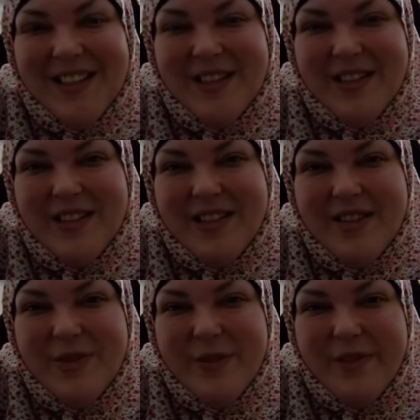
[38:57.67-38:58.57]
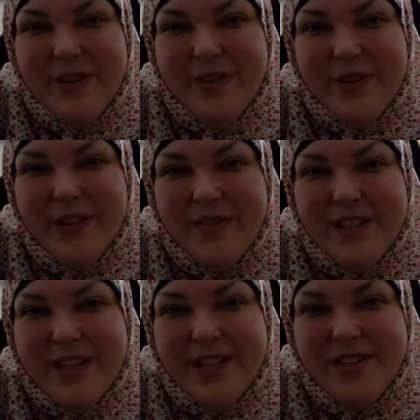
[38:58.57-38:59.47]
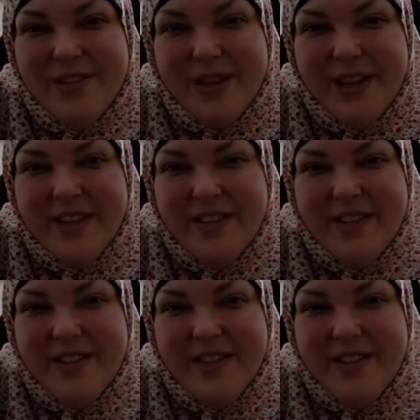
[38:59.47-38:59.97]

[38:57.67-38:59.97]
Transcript: Taylor Swift also fell off the stage. Oh, yikes.